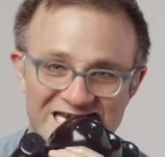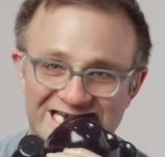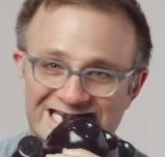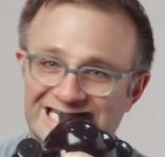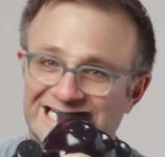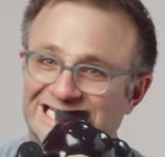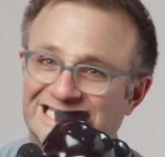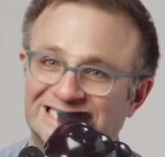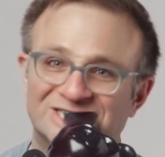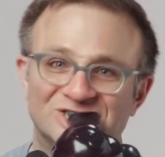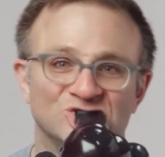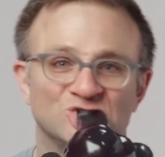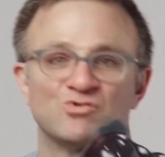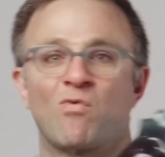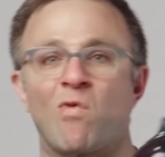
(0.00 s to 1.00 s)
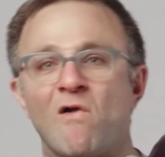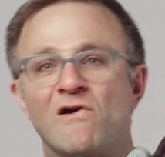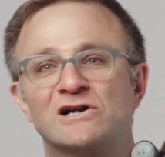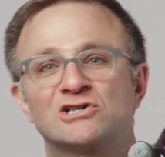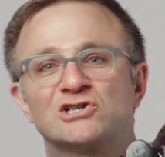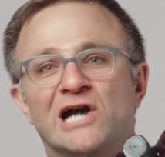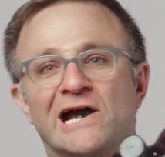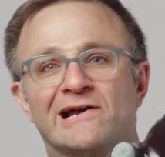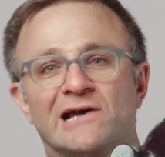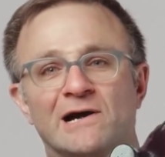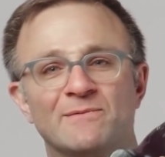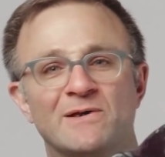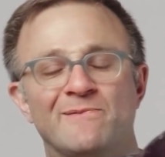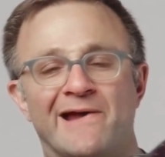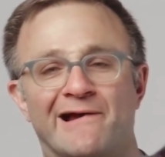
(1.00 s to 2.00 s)
You see, this giant
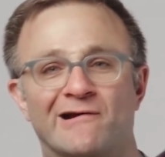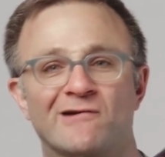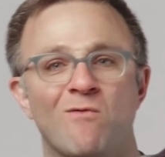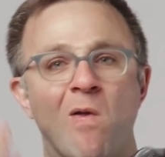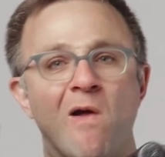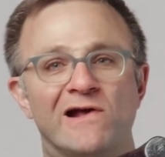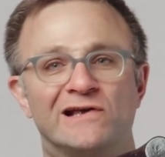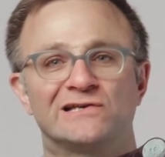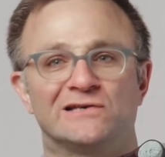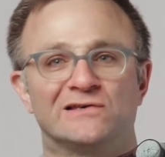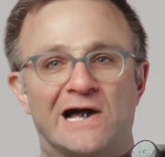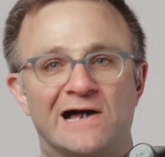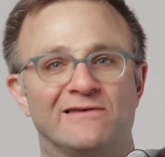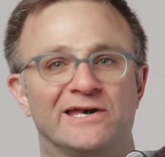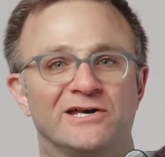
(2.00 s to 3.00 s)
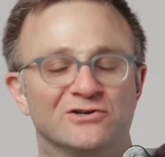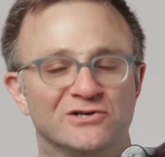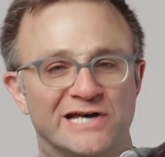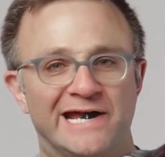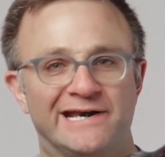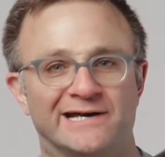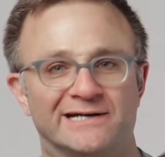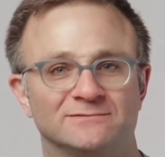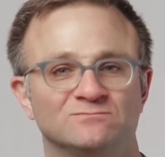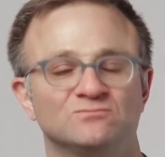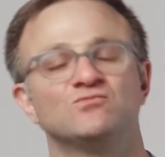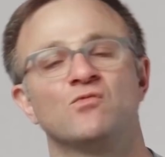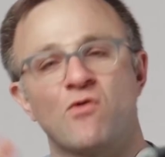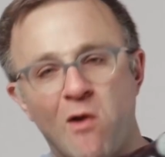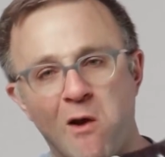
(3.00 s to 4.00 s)
gummy bear is a lot like your data.
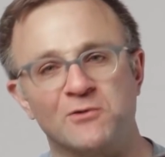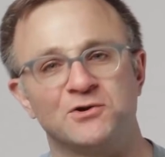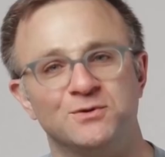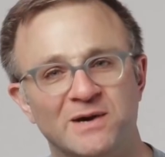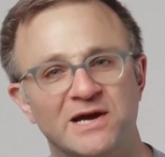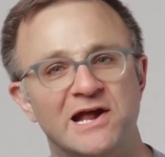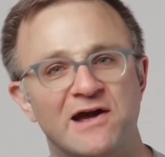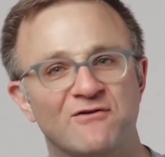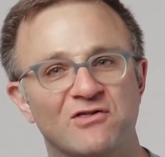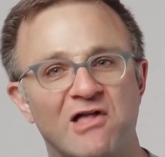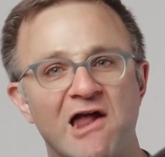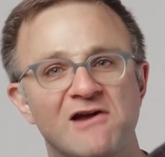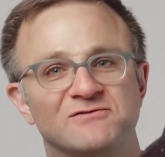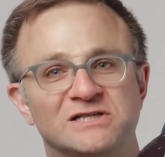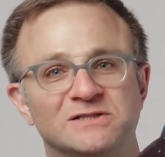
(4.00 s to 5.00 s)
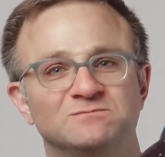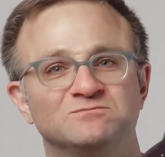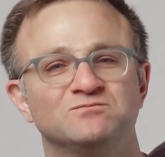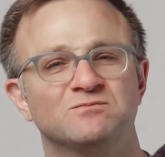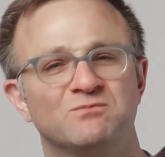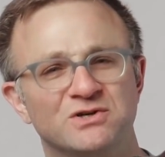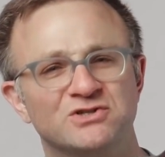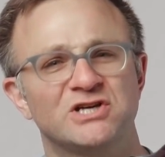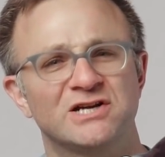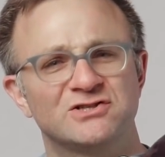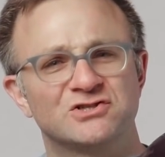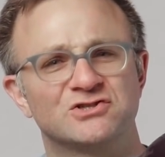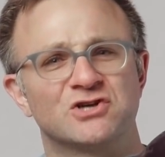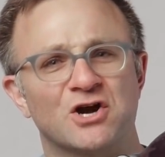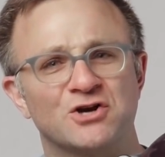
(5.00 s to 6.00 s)
You might have a lot of it, but
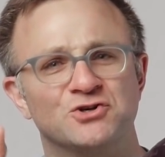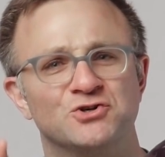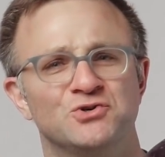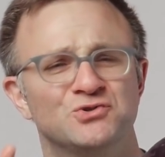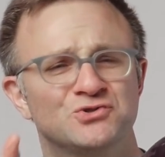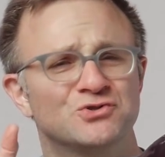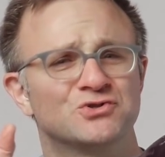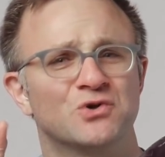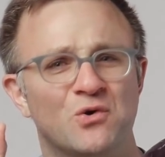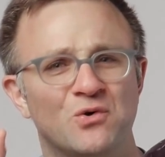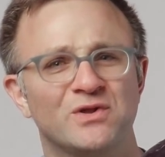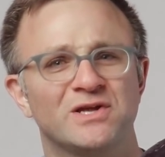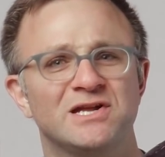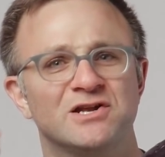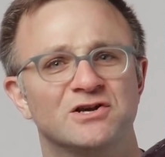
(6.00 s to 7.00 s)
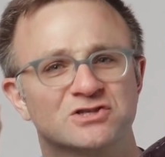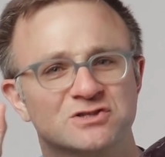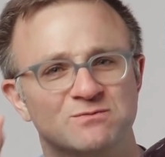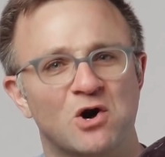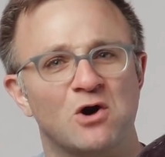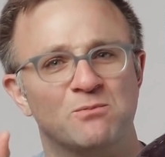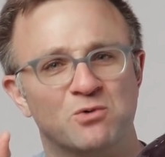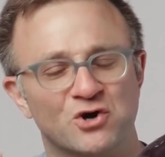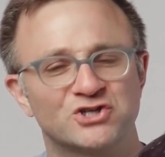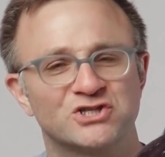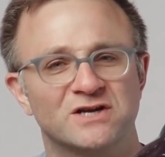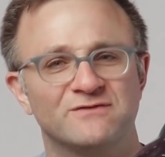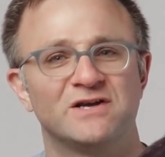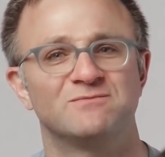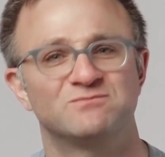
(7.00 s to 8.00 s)
chances are your users only need a small
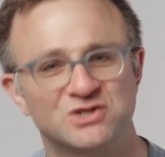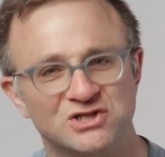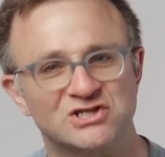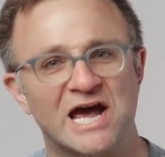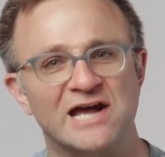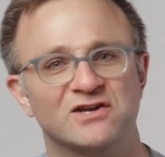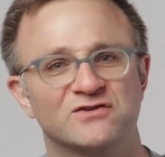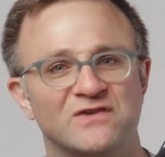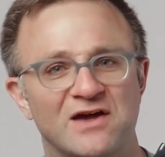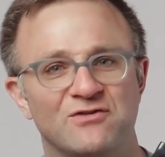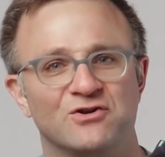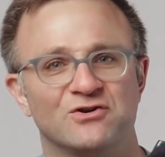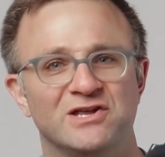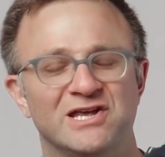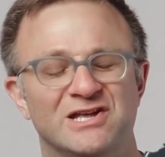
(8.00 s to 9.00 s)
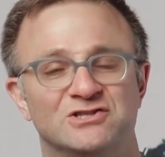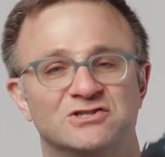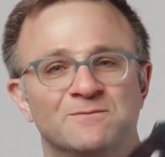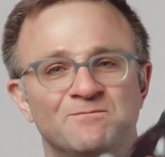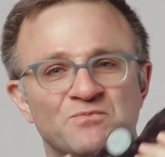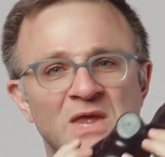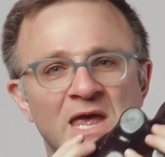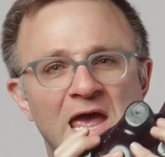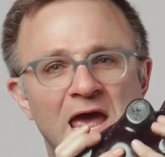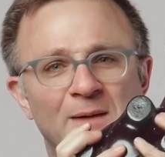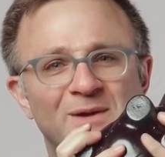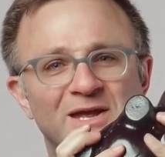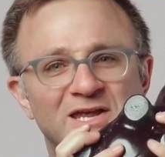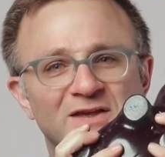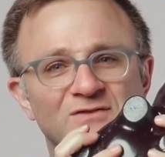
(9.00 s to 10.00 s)
portion of it to satisfy their needs.
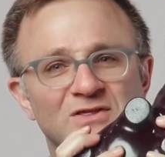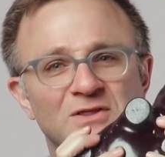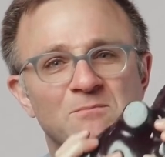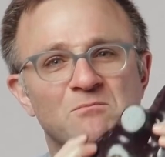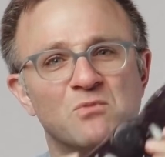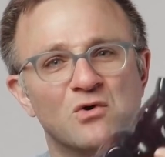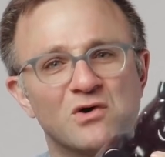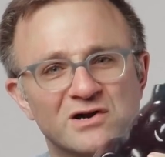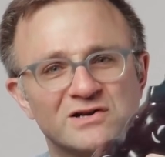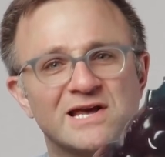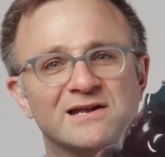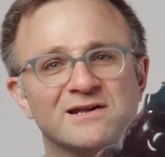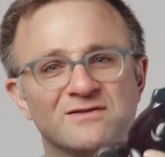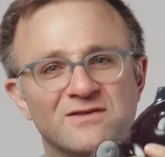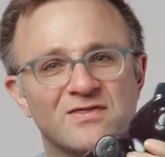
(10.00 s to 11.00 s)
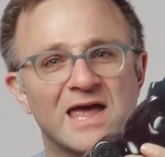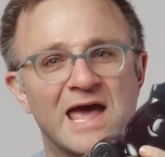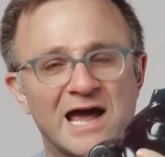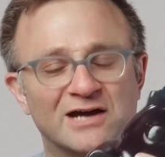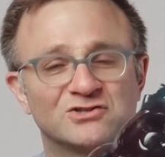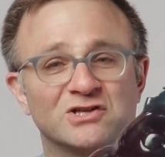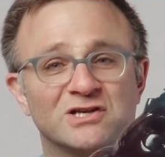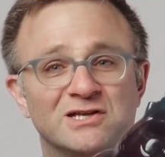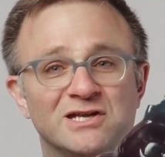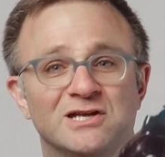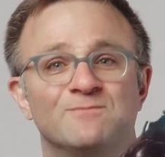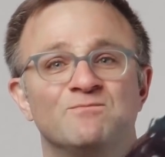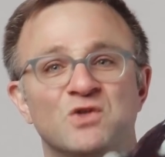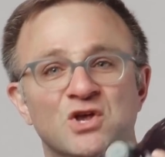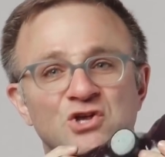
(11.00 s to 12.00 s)
And by giving them more data than they actually
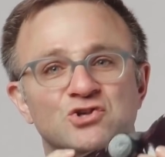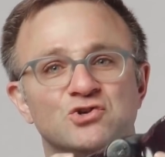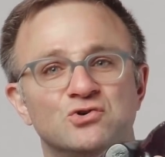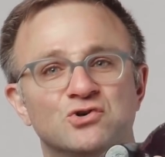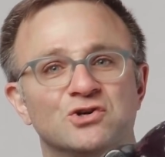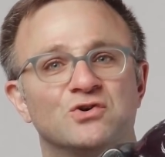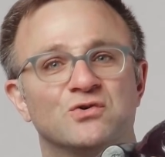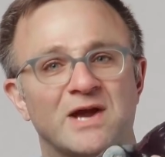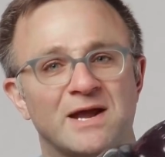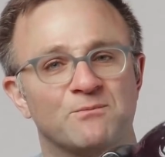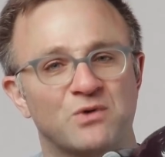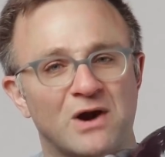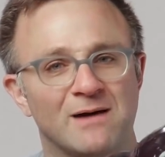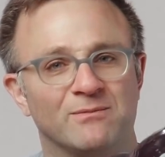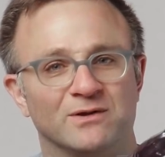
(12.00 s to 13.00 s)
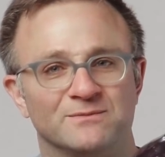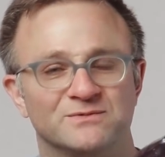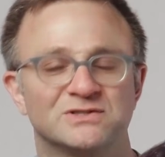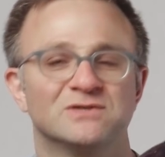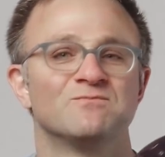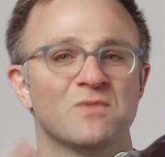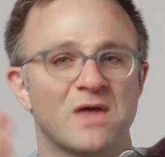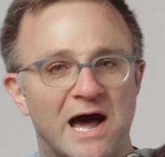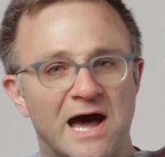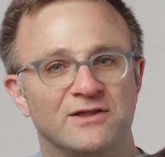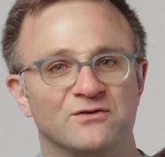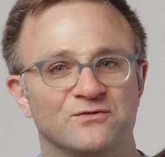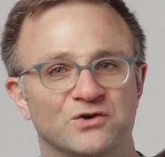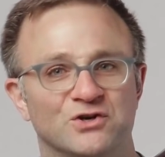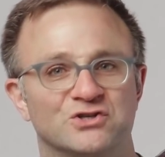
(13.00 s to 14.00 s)
need, you could create problems,
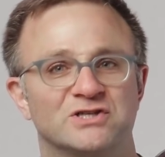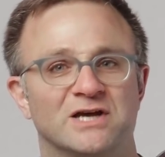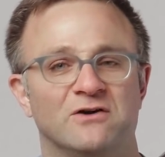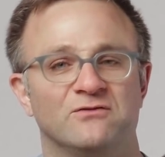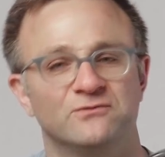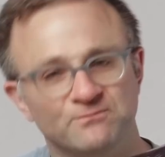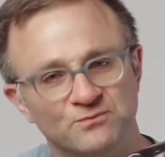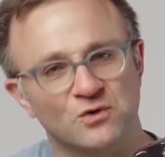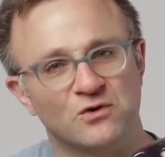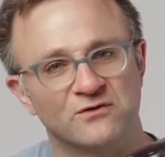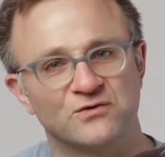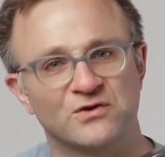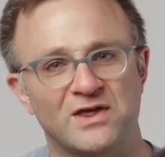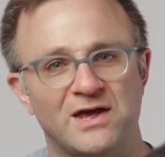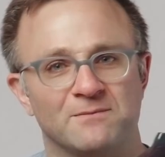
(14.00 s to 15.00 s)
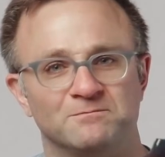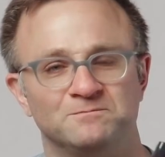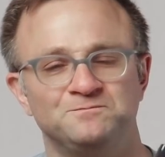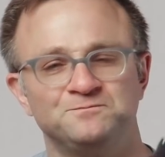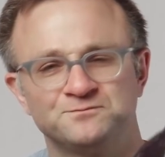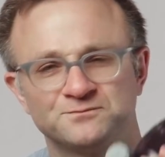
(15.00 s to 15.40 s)
either for yourself or for them.